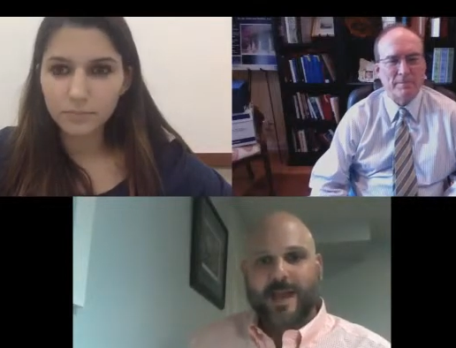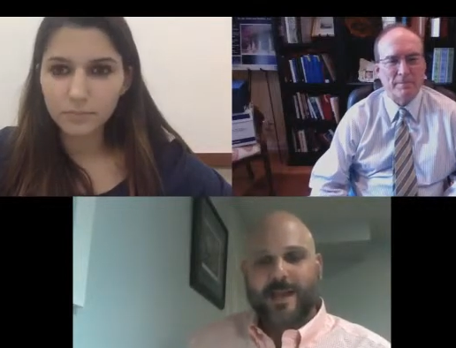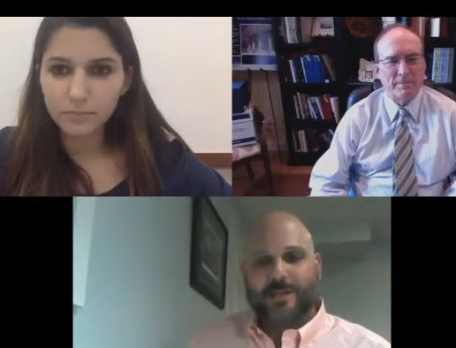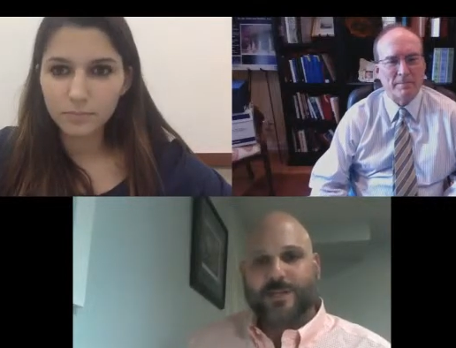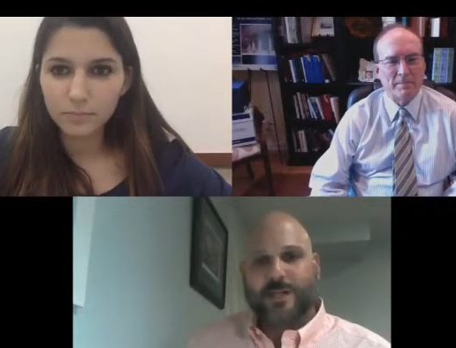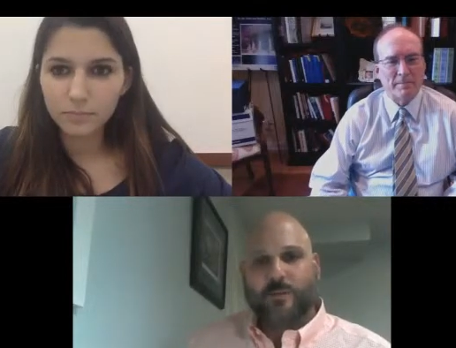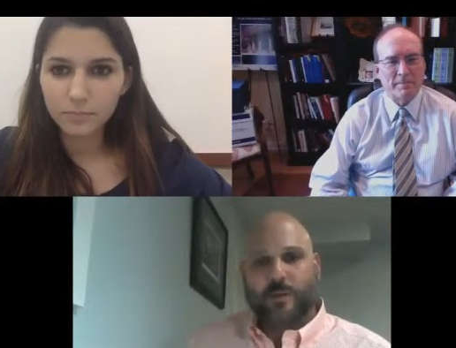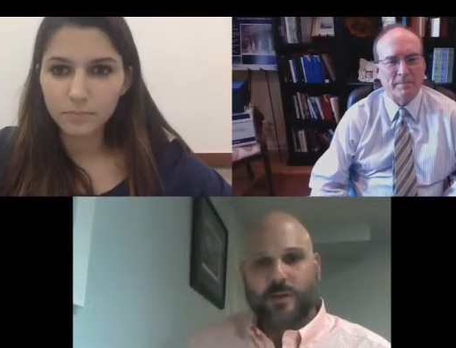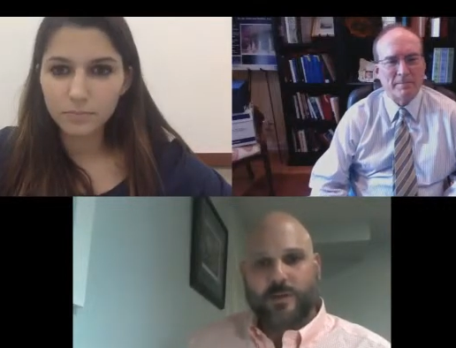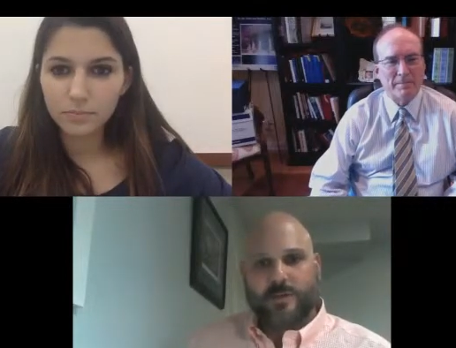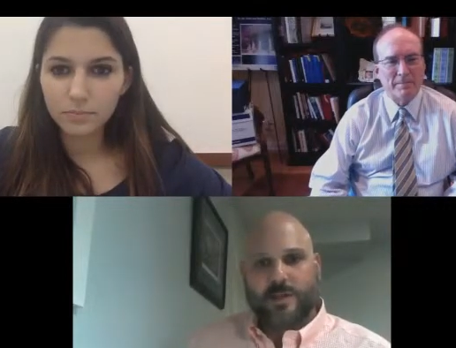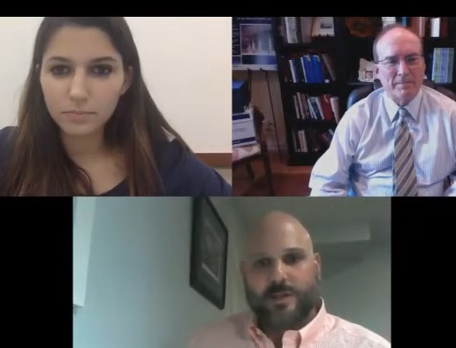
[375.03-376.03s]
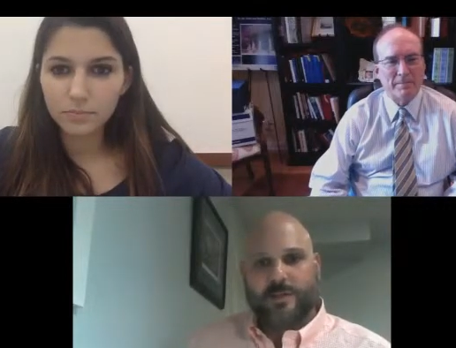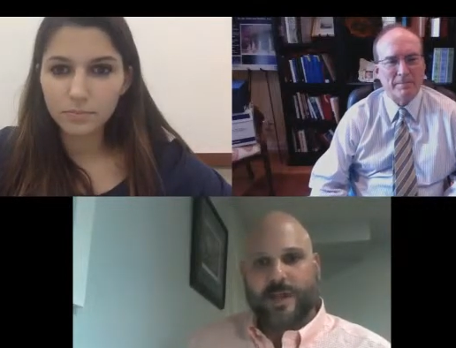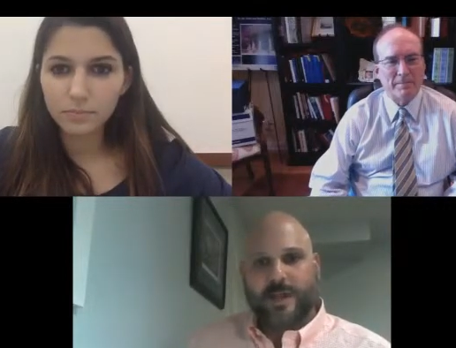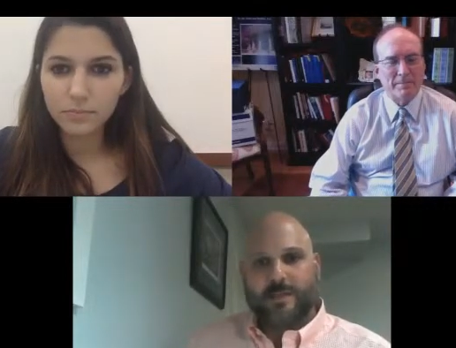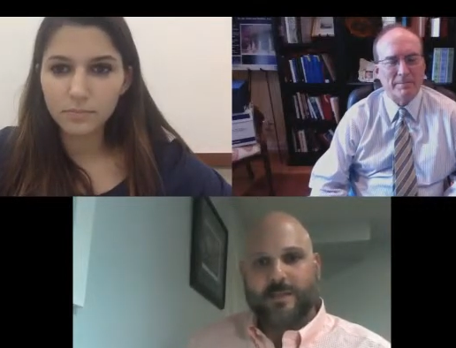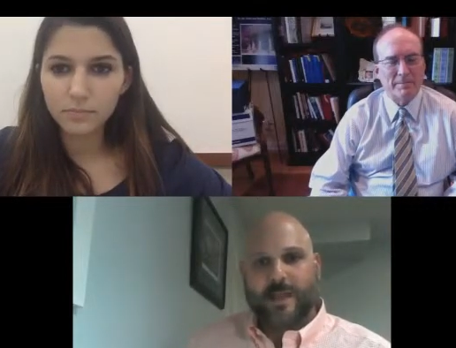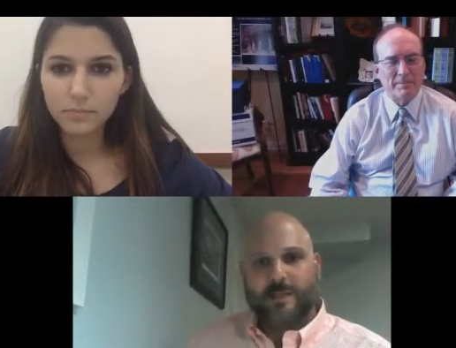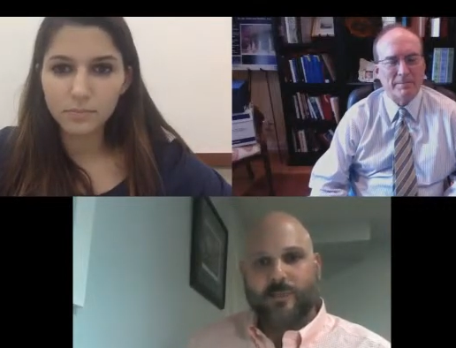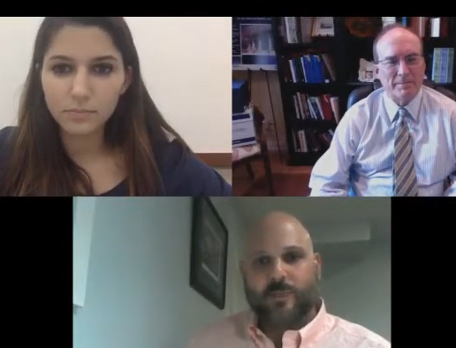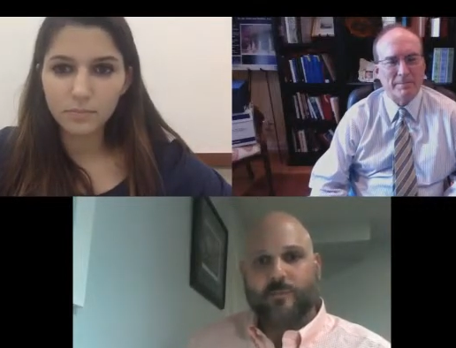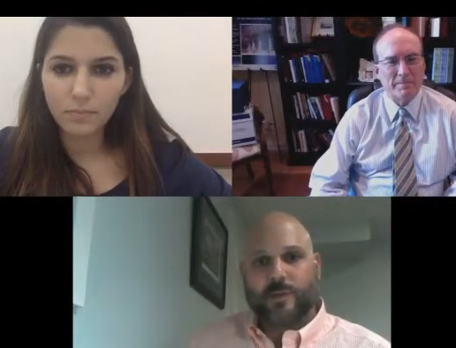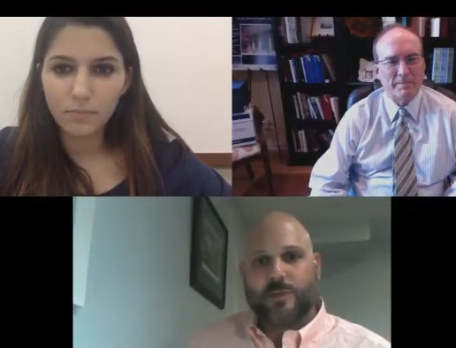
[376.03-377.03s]
Speaker 1: as she was, and and and
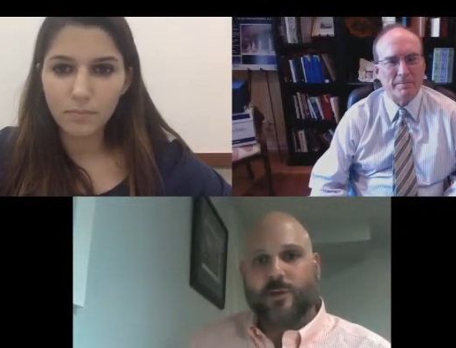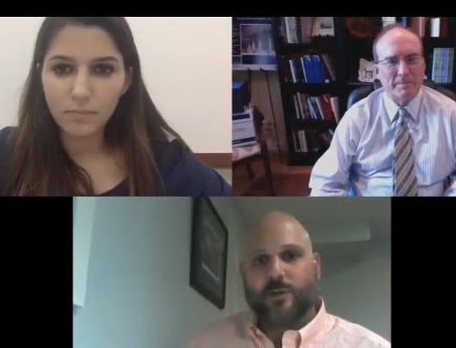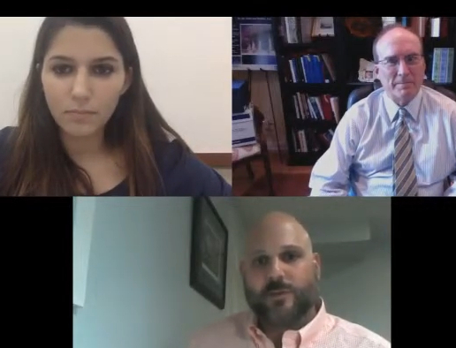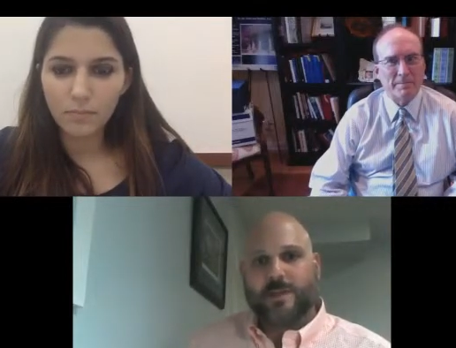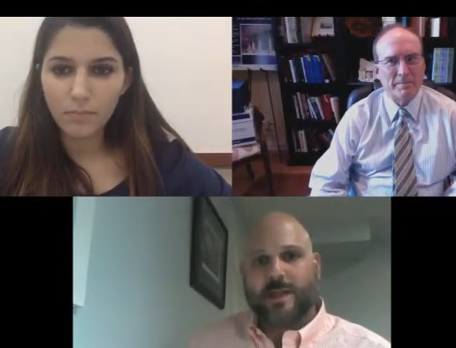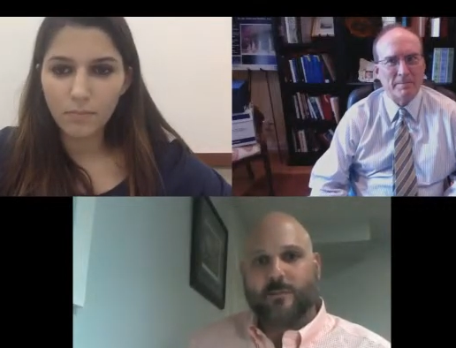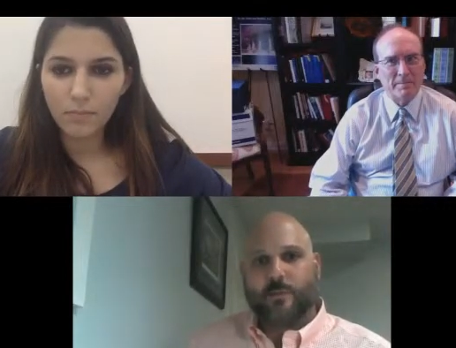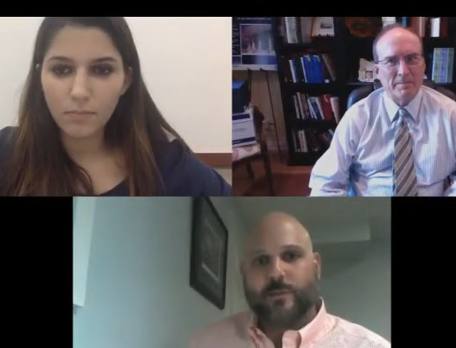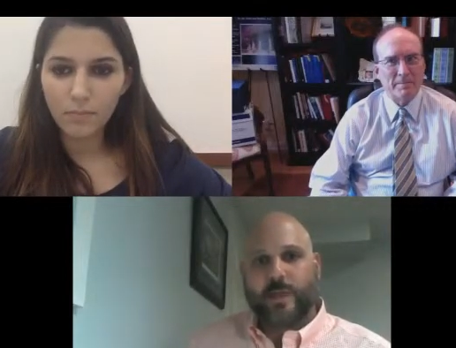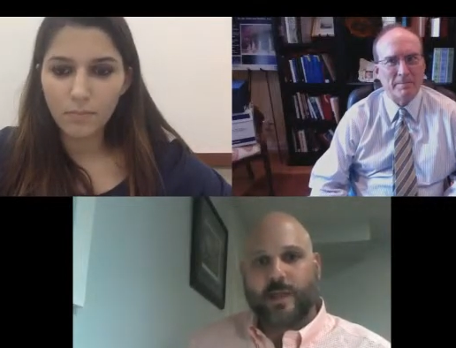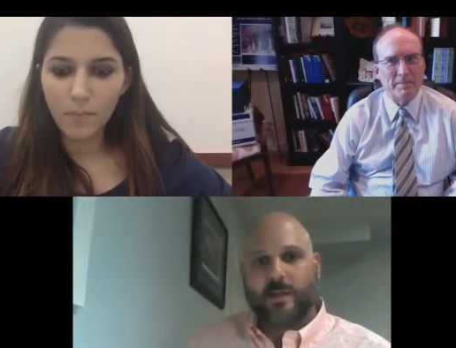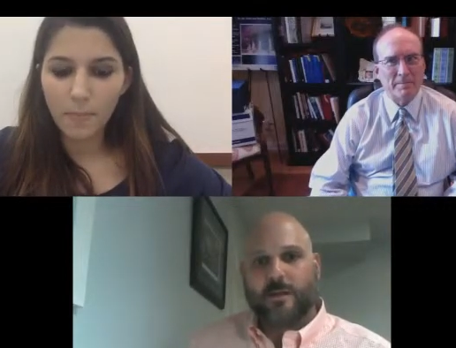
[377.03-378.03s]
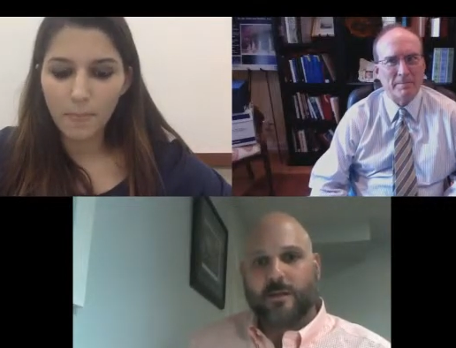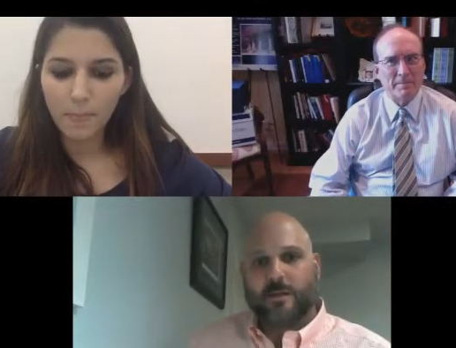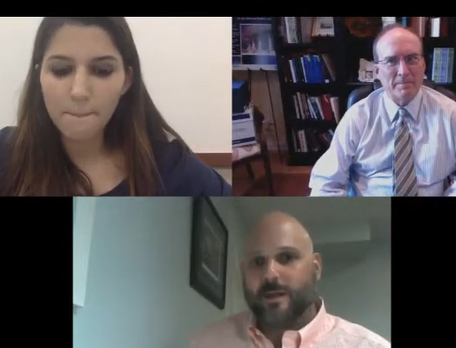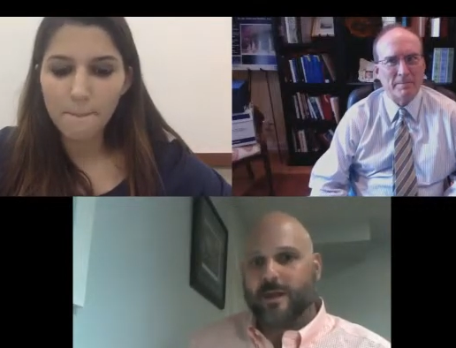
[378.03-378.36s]
with the results that were there,